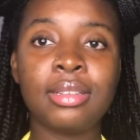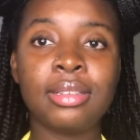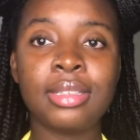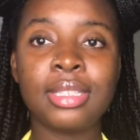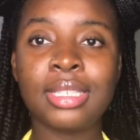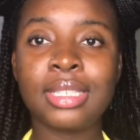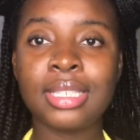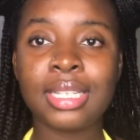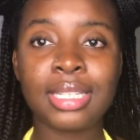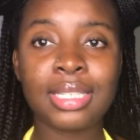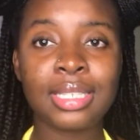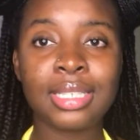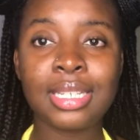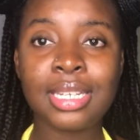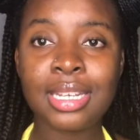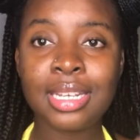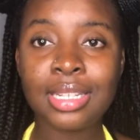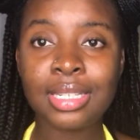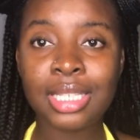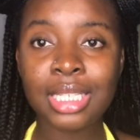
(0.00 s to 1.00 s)
to
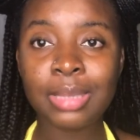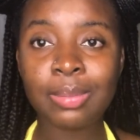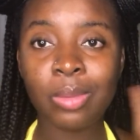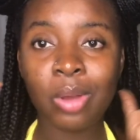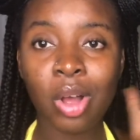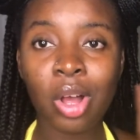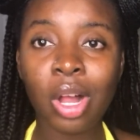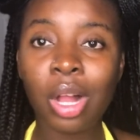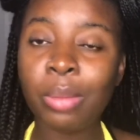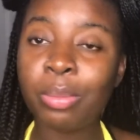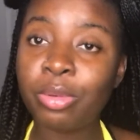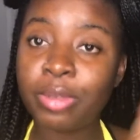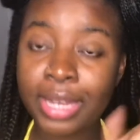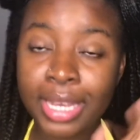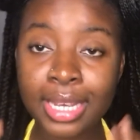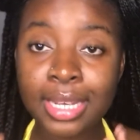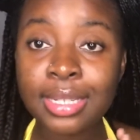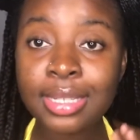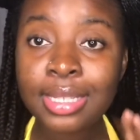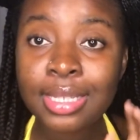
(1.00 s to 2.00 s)
16 small
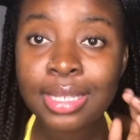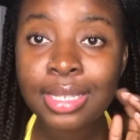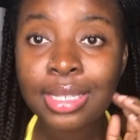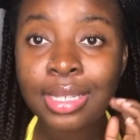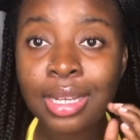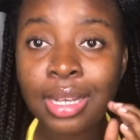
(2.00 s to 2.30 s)
braids.